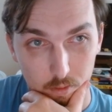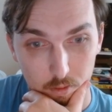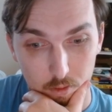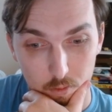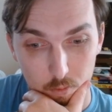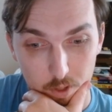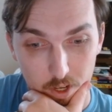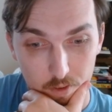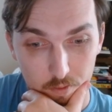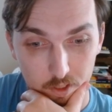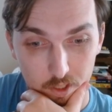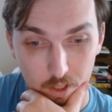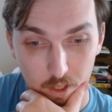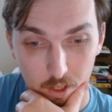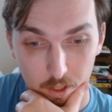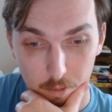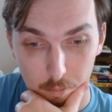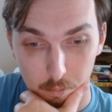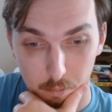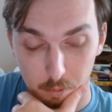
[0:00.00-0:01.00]
We have a
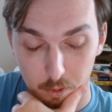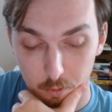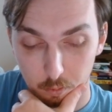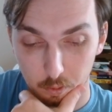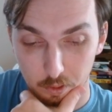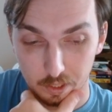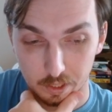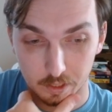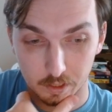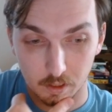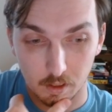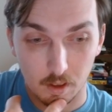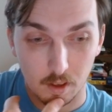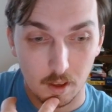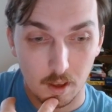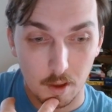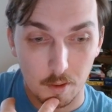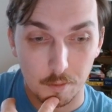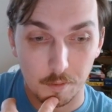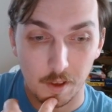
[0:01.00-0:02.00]
game between
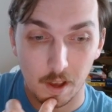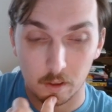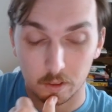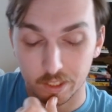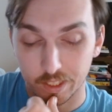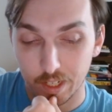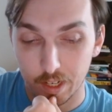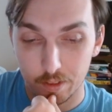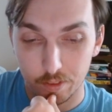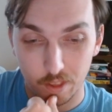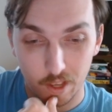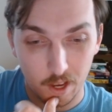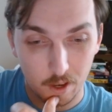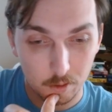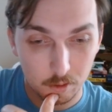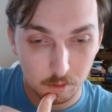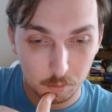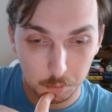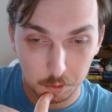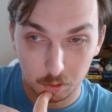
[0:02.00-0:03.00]
Falcon
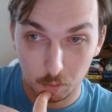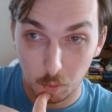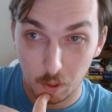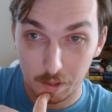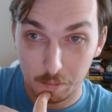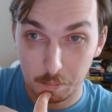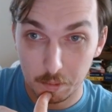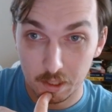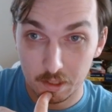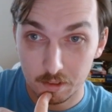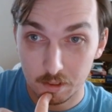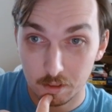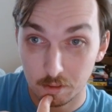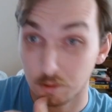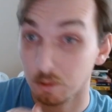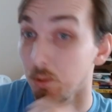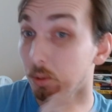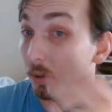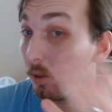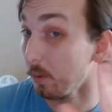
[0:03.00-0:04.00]
8000 with the white pieces,
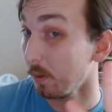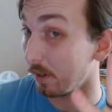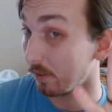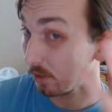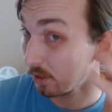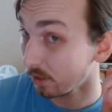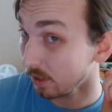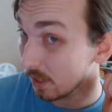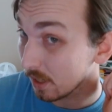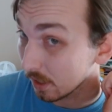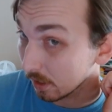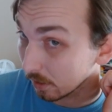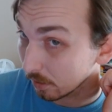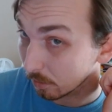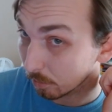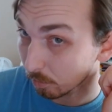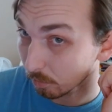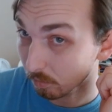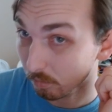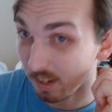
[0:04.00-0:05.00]
who you have seen
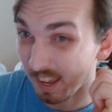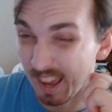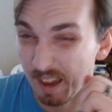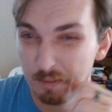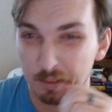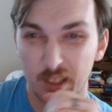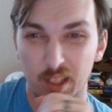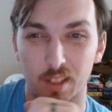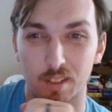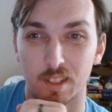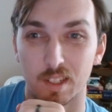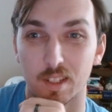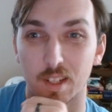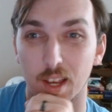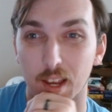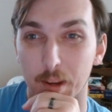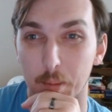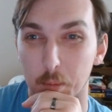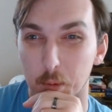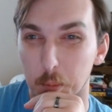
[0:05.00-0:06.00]
half a dozen
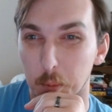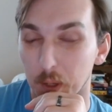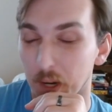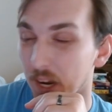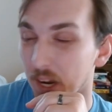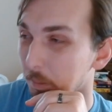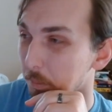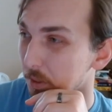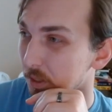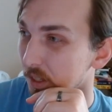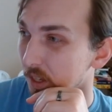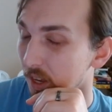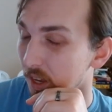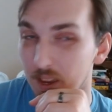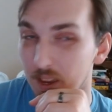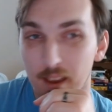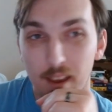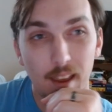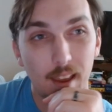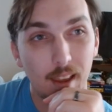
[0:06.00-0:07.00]
times perhaps,
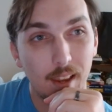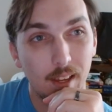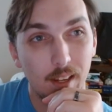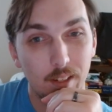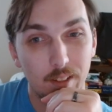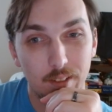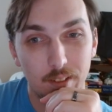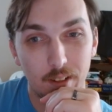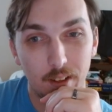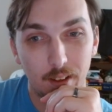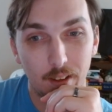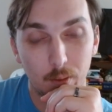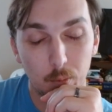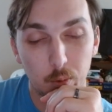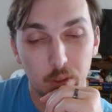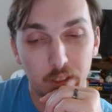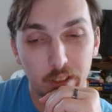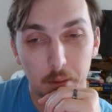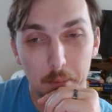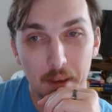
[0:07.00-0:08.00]
and
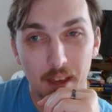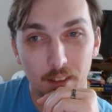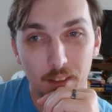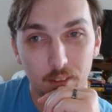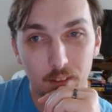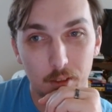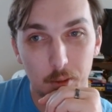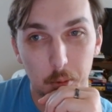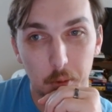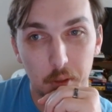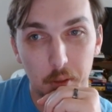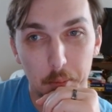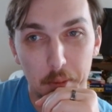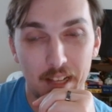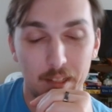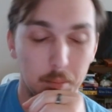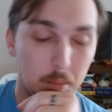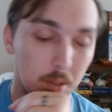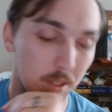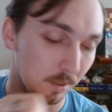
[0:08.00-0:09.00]
William Athens with the
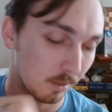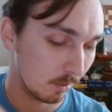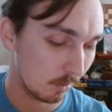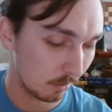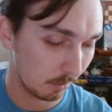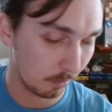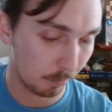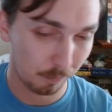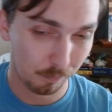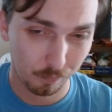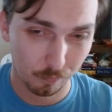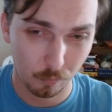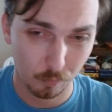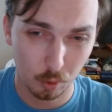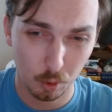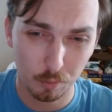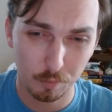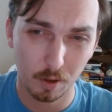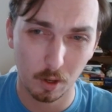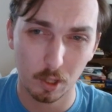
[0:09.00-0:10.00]
black pieces.
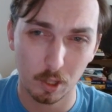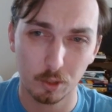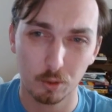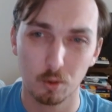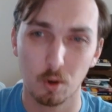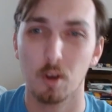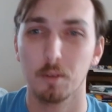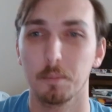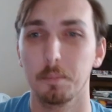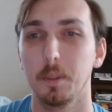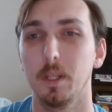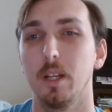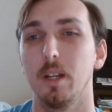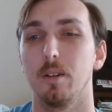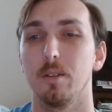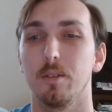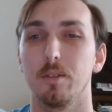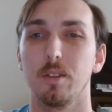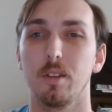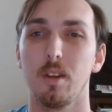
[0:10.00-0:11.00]
Two very strong
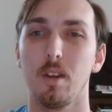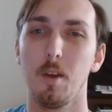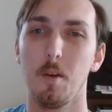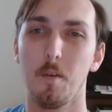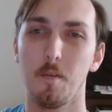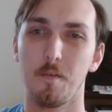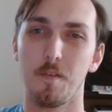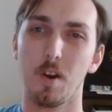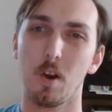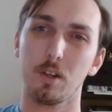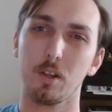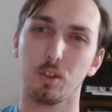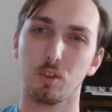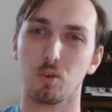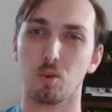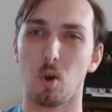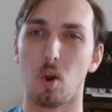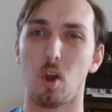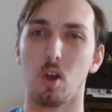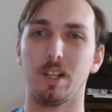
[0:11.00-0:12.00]
players. Very
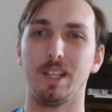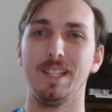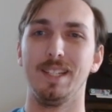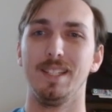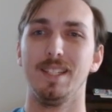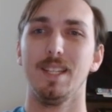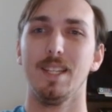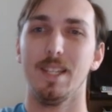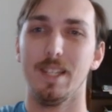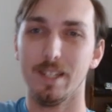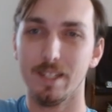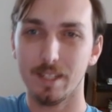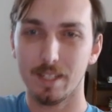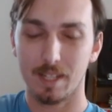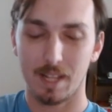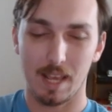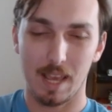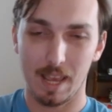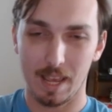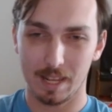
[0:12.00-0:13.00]
strong indeed.
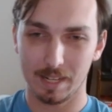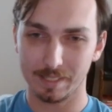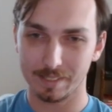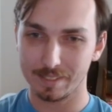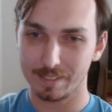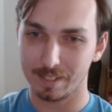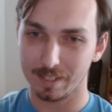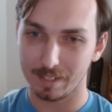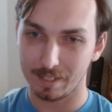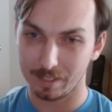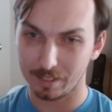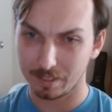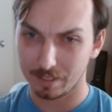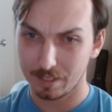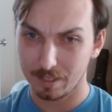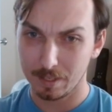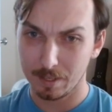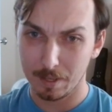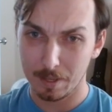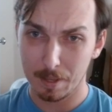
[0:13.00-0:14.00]
And
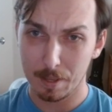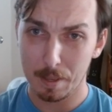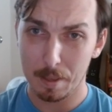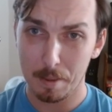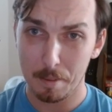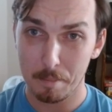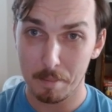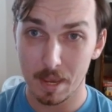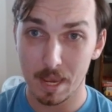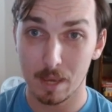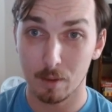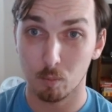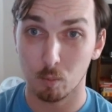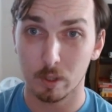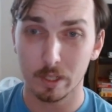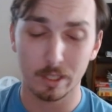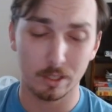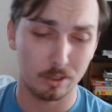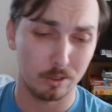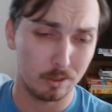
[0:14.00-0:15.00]
man,
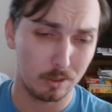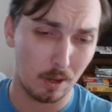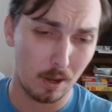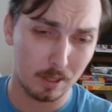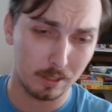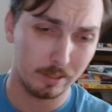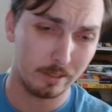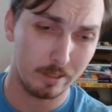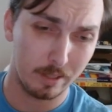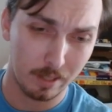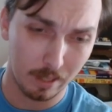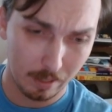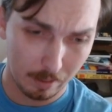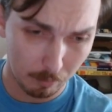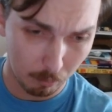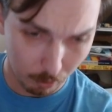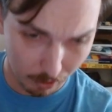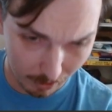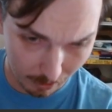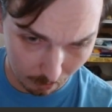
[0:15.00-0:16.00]
what a solid game
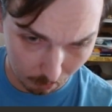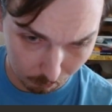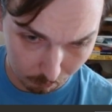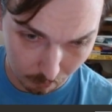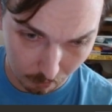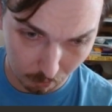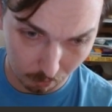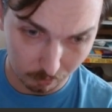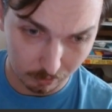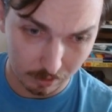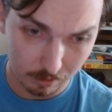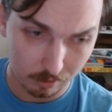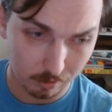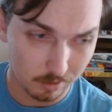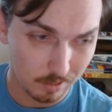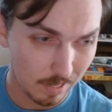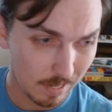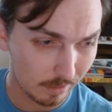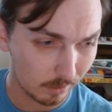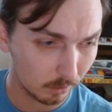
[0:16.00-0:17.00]
we have here. Let's
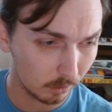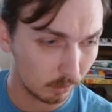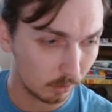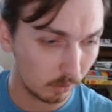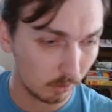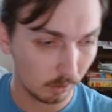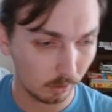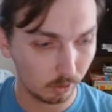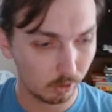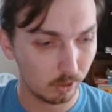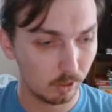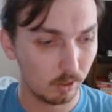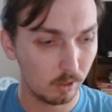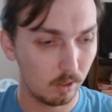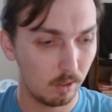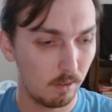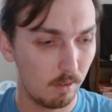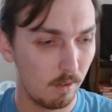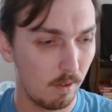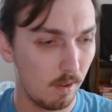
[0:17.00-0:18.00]
take a look
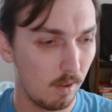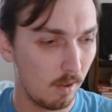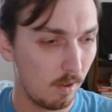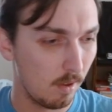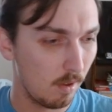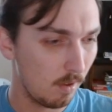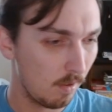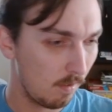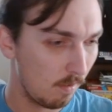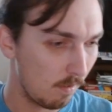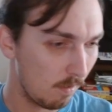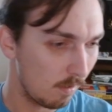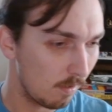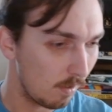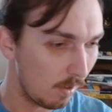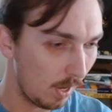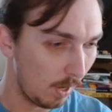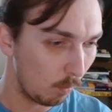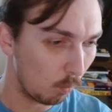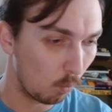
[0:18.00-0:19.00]

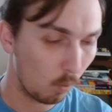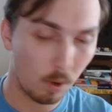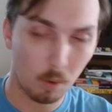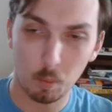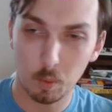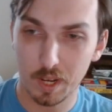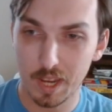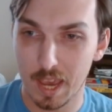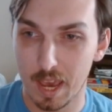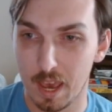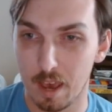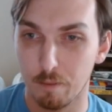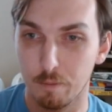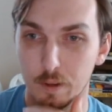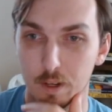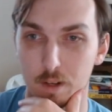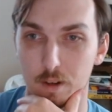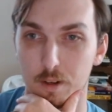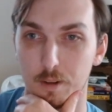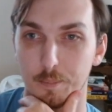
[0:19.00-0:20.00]
at what we have
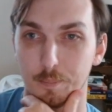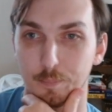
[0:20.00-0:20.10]
here.